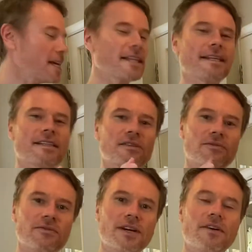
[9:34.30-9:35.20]
They taste
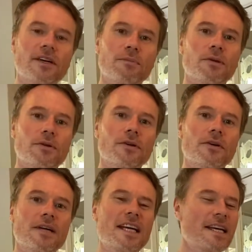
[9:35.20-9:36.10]
very pure,
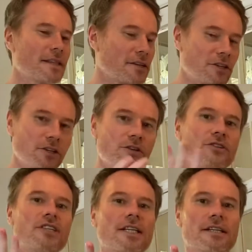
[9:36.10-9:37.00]
they're
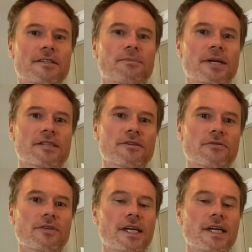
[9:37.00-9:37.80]
hugely expressive,